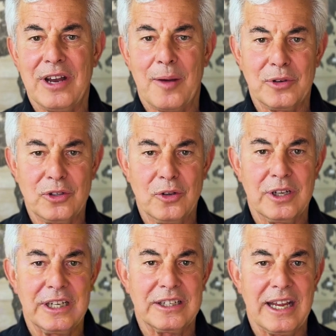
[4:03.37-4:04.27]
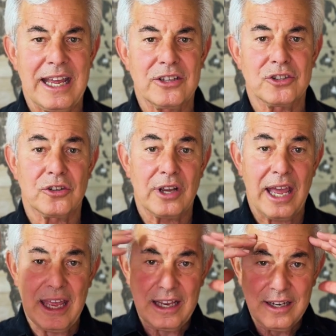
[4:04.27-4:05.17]
an opportunity to answer
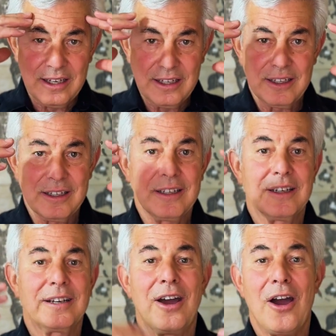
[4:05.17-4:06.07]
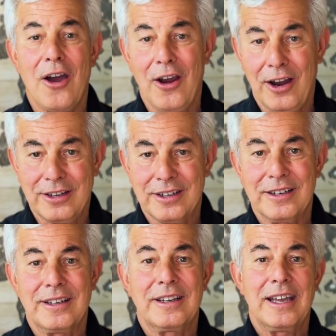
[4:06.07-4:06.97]
head, heart,
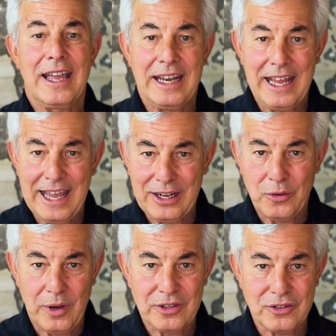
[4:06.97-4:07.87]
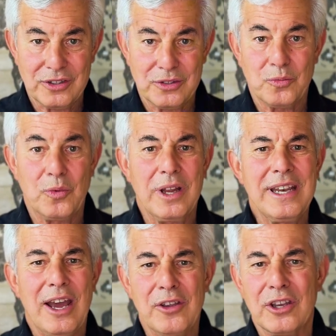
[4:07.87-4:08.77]
and hand questions. What
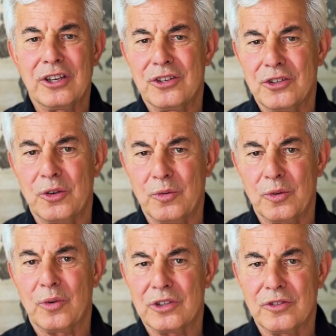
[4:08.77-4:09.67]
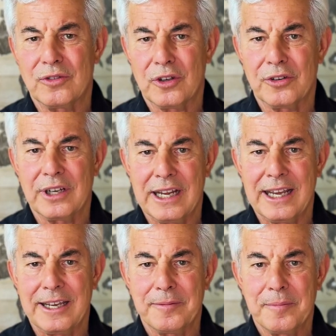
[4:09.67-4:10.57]
now are you going to do with what you've learned
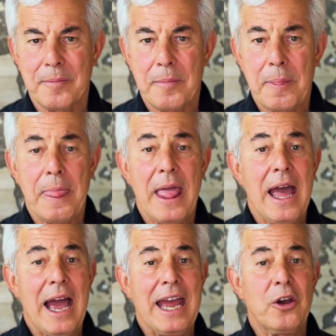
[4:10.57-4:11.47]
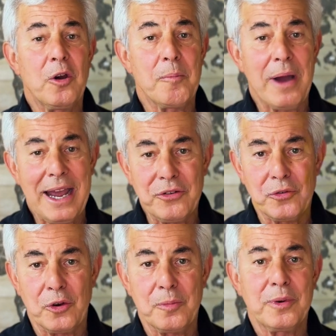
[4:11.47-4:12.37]
today? I know in my
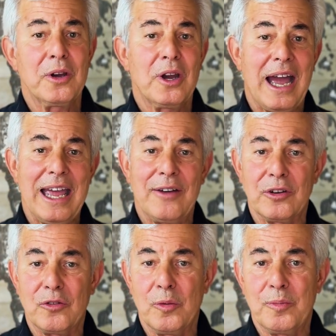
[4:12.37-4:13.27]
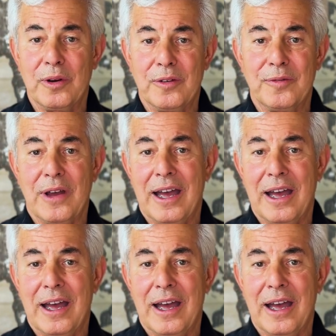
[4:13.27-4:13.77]
group, I have a group of